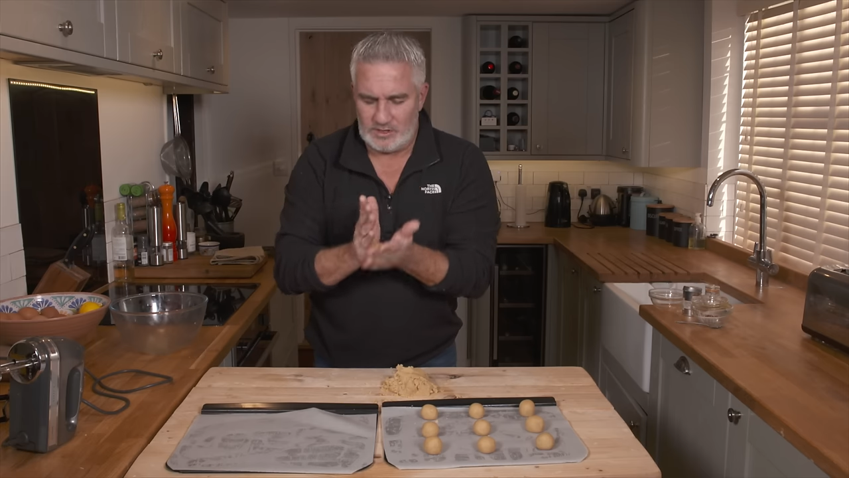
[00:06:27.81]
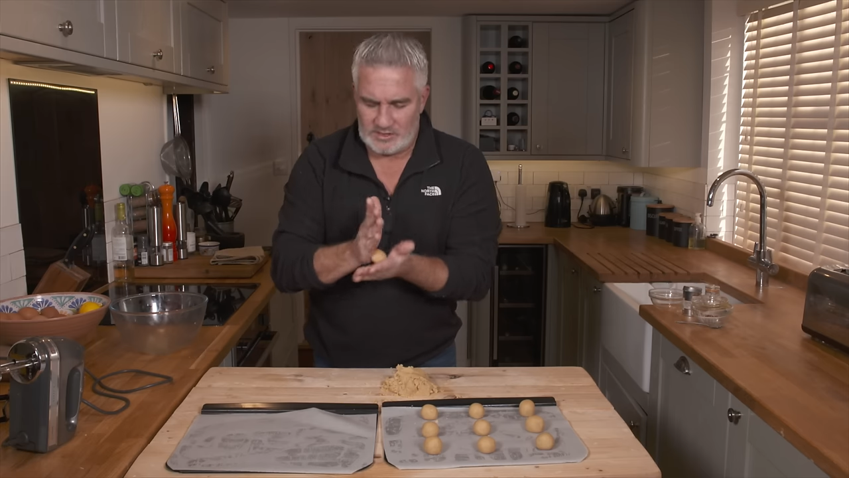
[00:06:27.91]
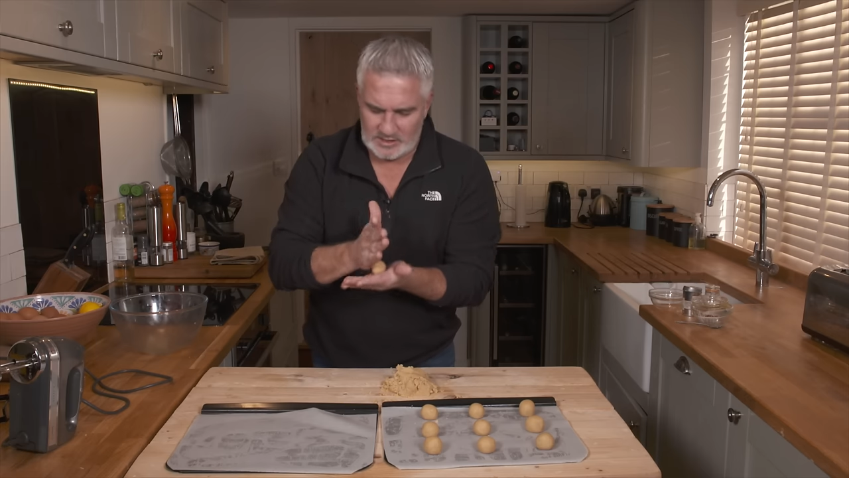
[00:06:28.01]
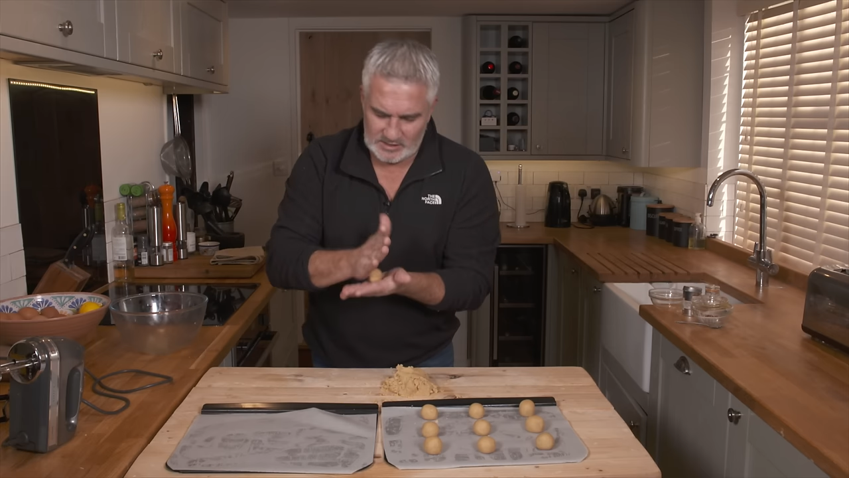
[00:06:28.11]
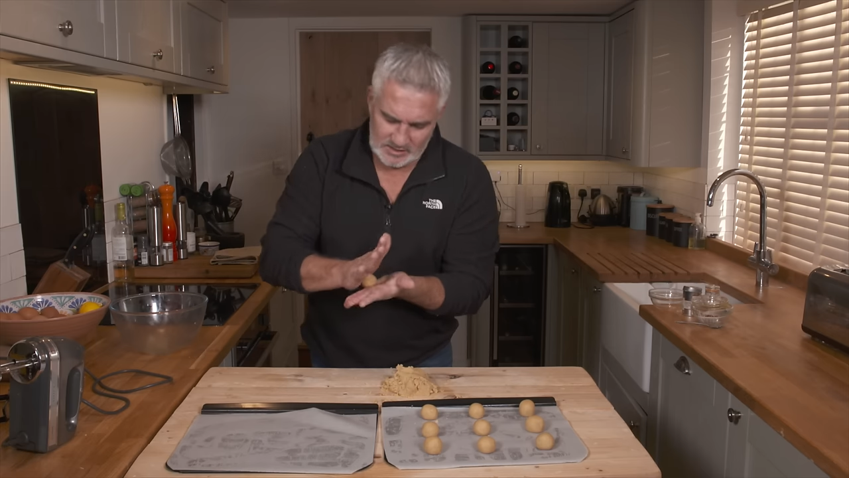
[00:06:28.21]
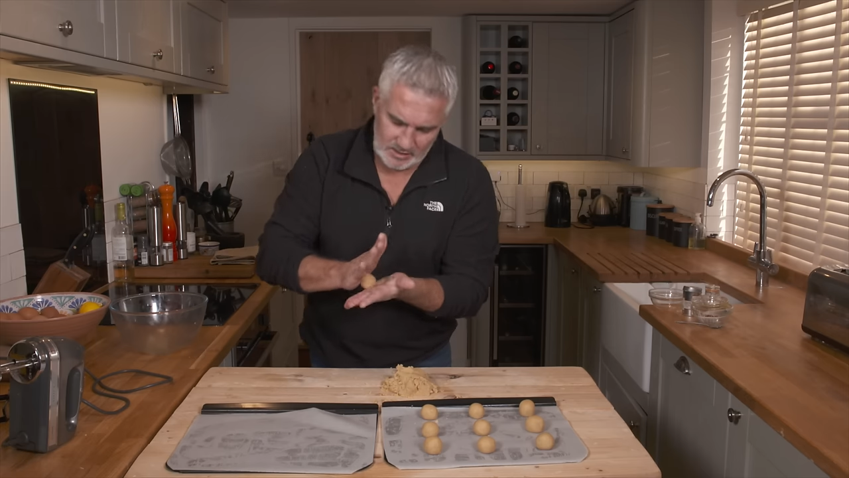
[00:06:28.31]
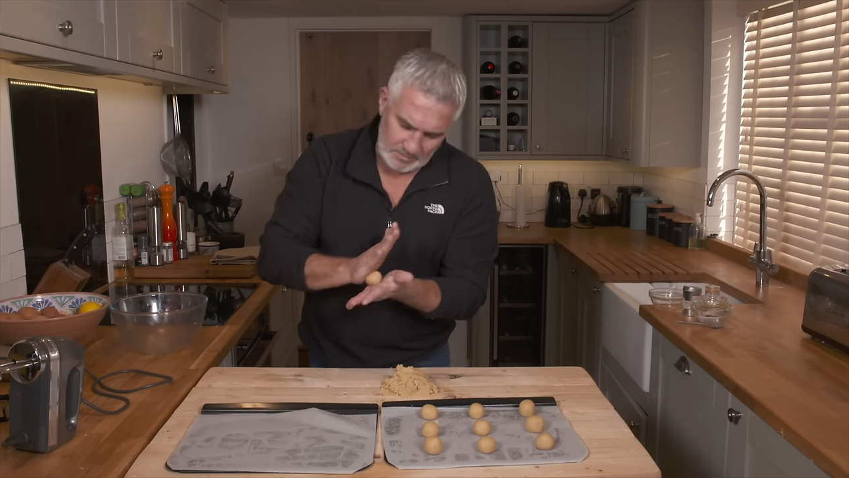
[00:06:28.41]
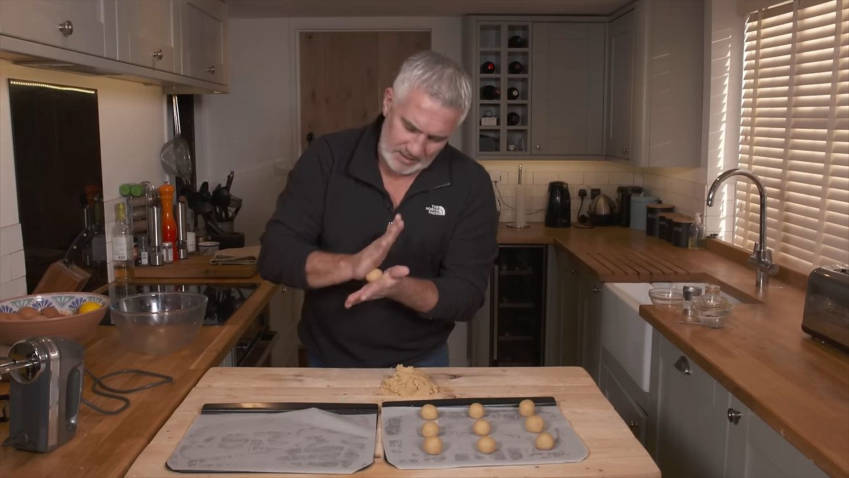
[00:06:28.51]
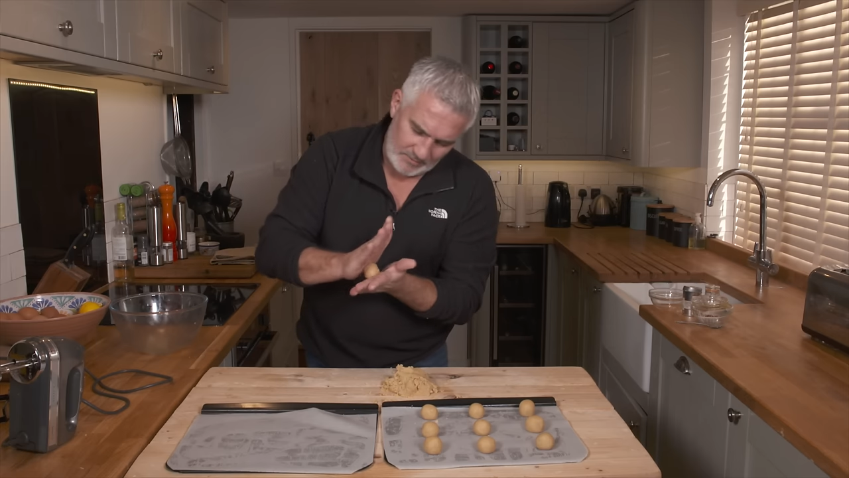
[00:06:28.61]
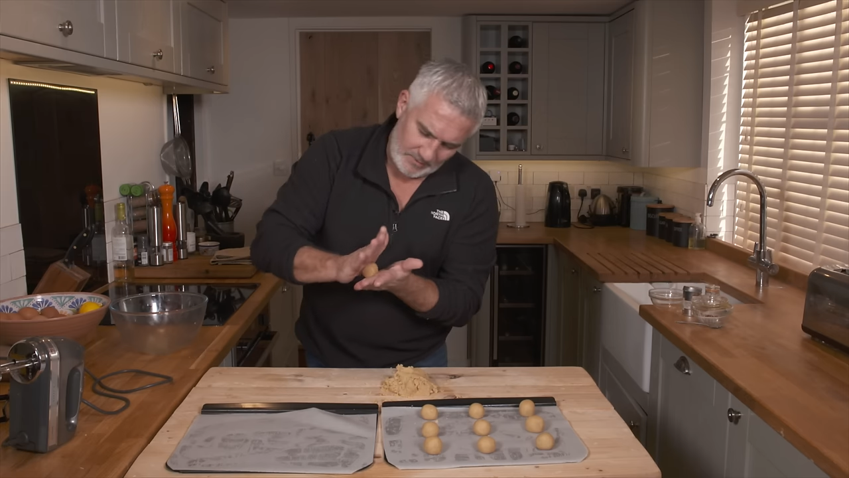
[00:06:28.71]
It sits in the
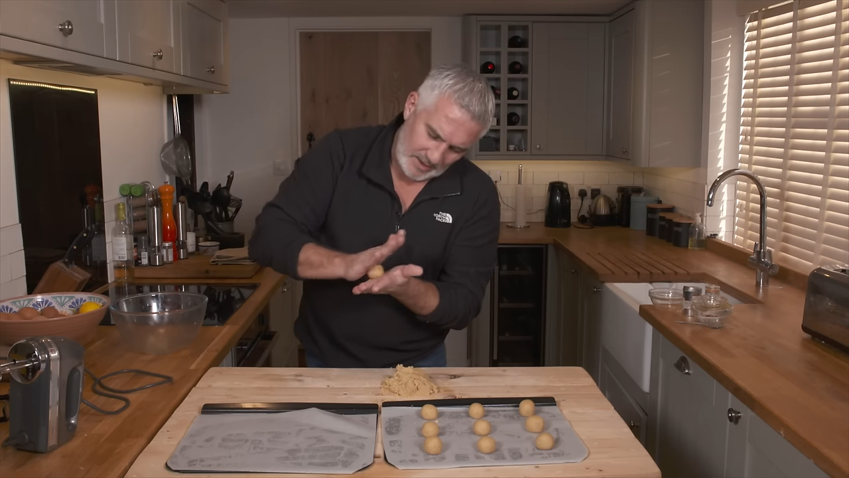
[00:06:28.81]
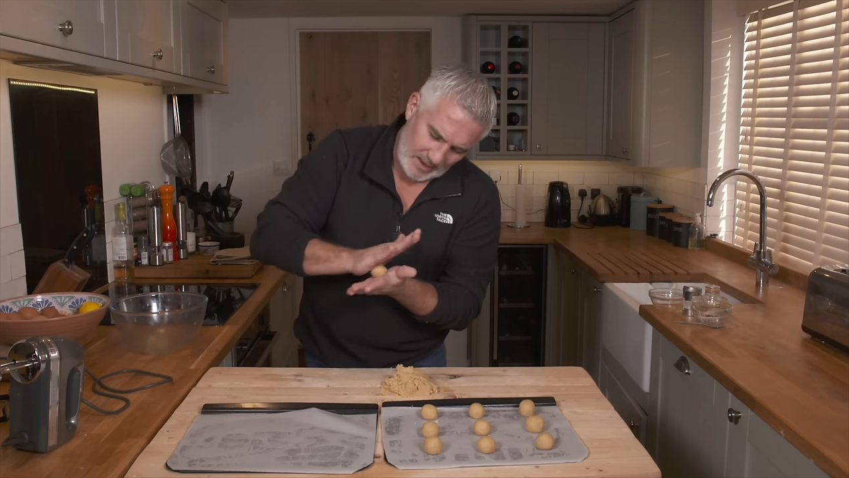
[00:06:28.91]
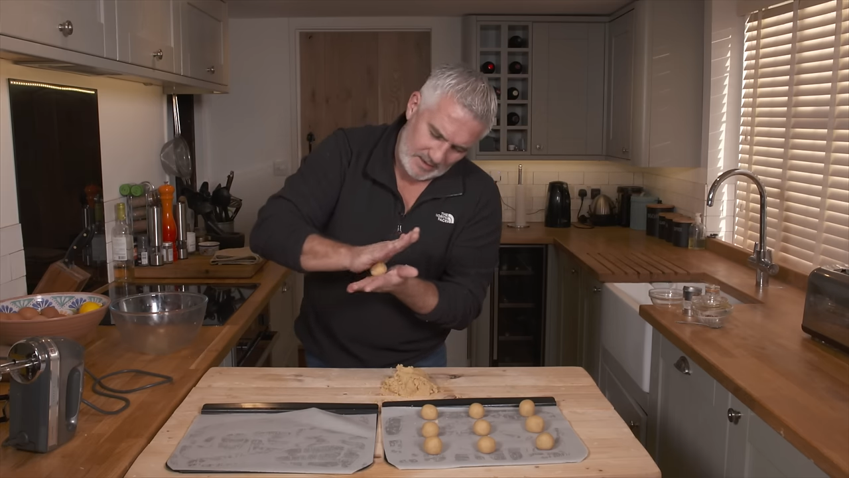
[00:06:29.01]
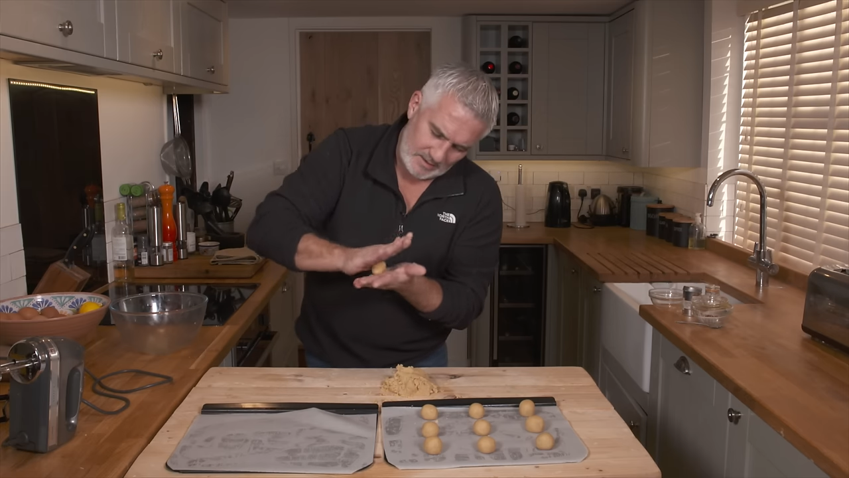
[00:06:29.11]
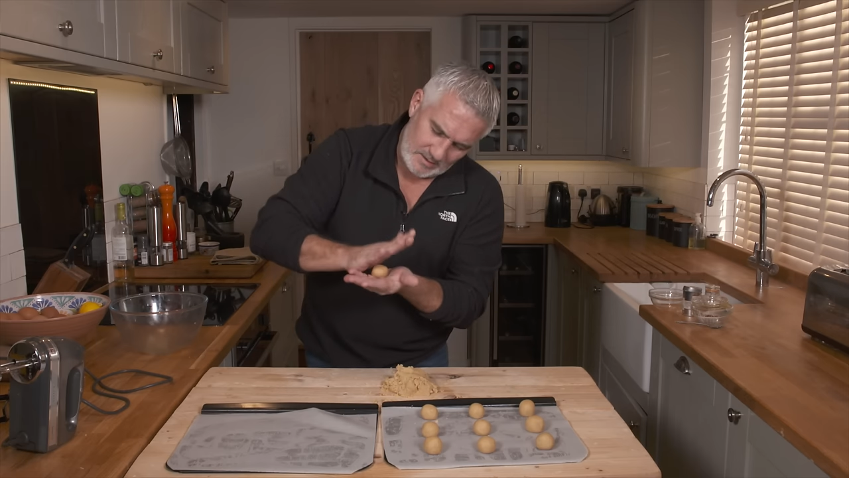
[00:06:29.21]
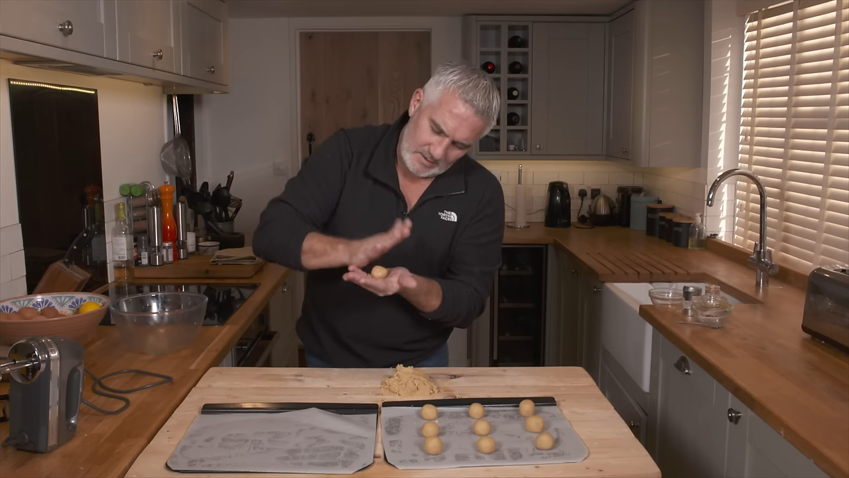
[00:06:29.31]
middle of your hand